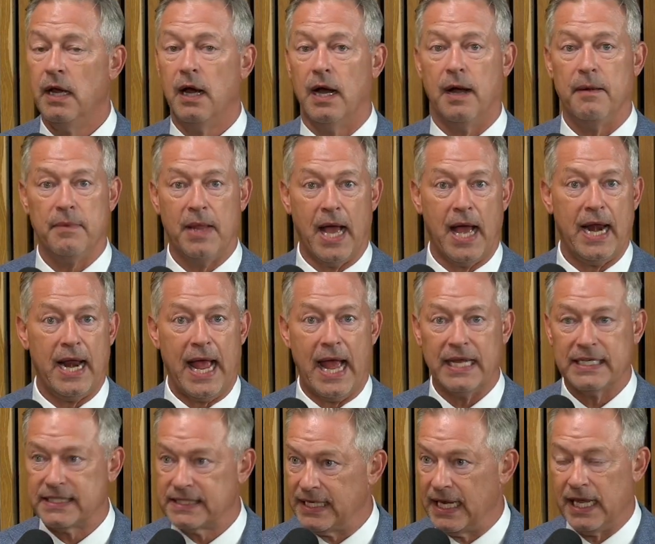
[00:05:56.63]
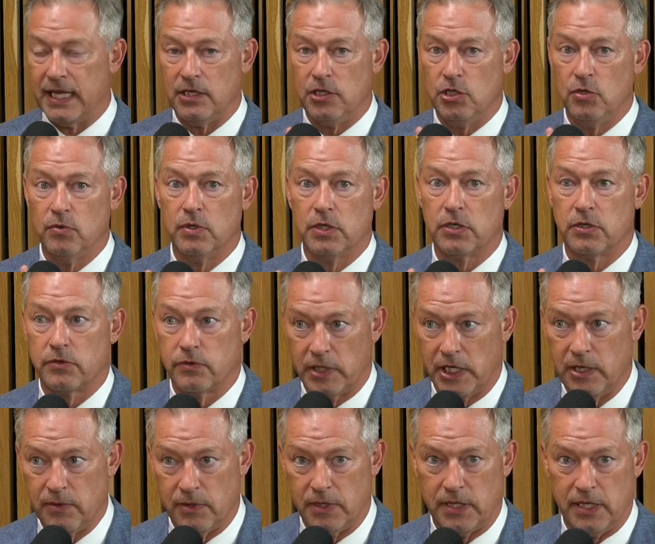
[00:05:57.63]
I'm not saying you
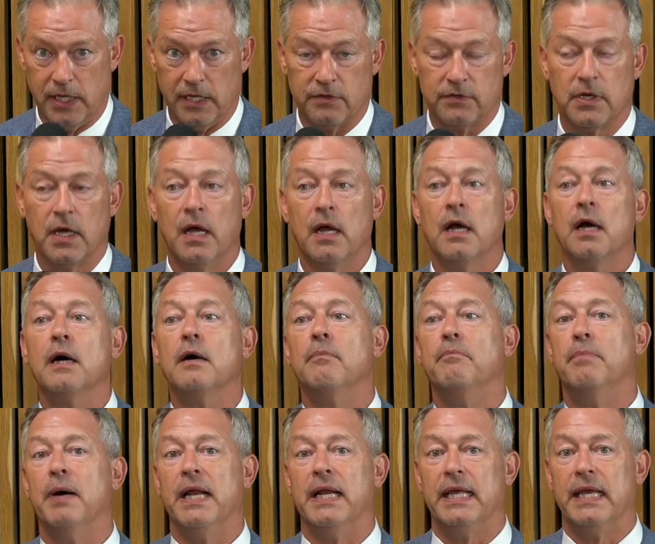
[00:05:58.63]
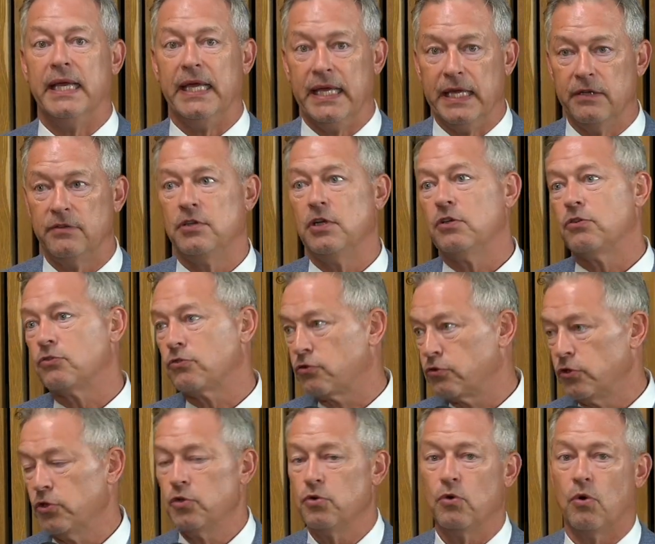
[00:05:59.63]
agree with this, but is it
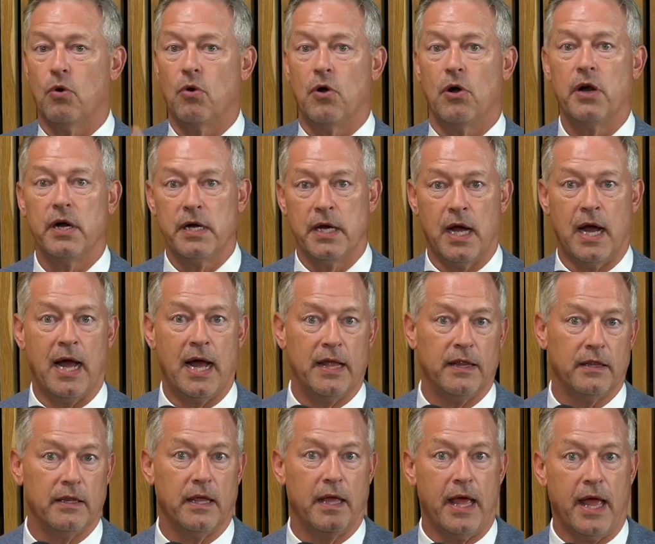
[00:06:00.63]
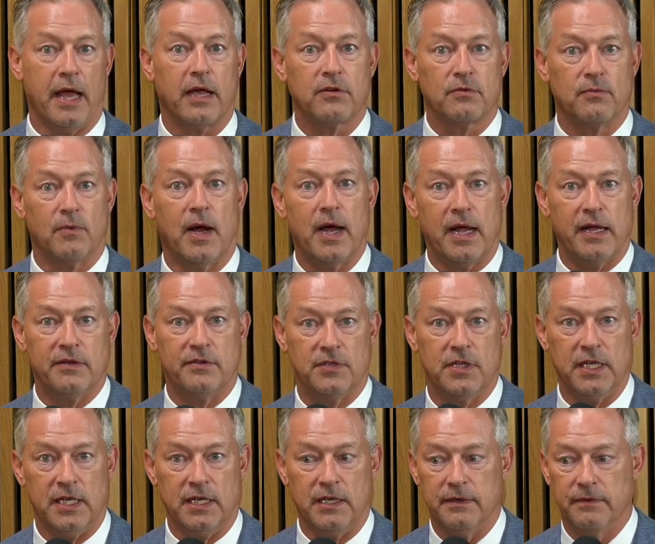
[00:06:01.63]
true or not X, Y,
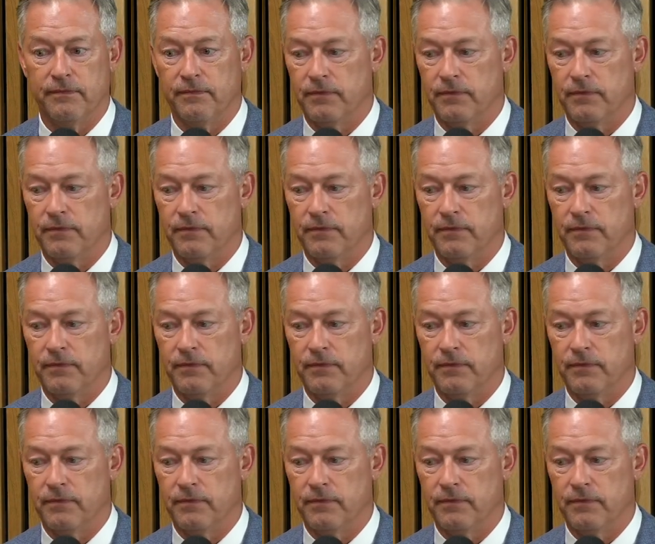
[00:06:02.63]
Z?